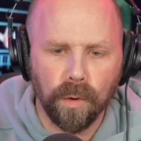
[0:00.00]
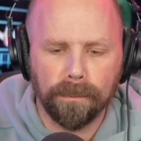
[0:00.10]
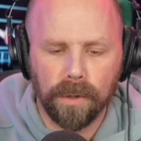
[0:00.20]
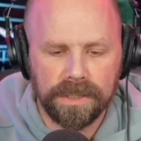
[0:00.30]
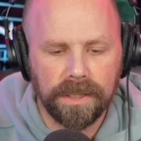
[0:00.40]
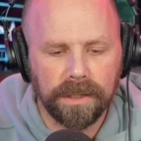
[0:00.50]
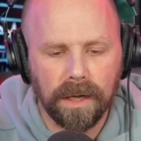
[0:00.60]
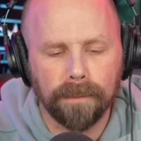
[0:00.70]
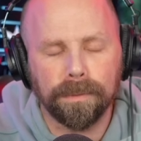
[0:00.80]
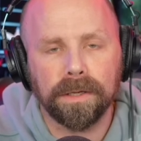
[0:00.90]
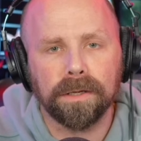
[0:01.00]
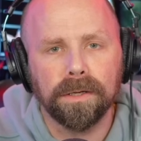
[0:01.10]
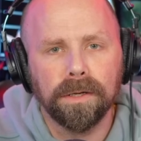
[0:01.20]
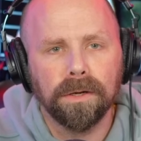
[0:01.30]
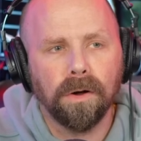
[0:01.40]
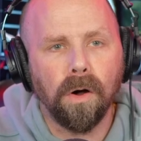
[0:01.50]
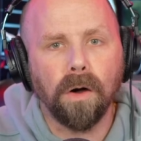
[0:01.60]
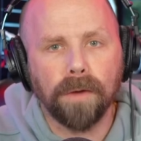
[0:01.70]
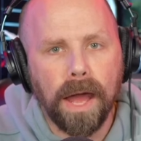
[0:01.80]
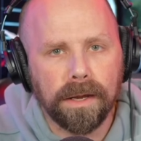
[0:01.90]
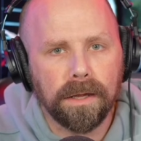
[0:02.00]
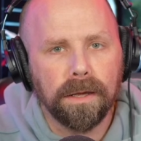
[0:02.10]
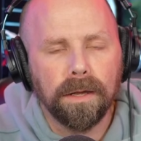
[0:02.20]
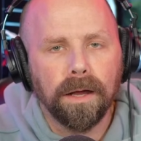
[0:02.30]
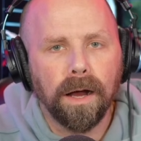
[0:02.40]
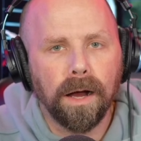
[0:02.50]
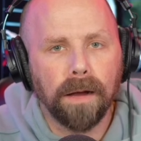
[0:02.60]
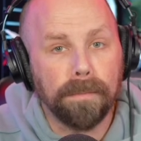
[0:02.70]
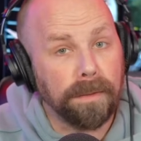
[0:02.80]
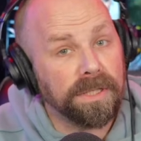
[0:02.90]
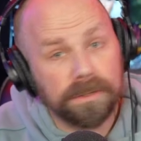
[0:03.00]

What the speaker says: one person in the company already. Maybe she,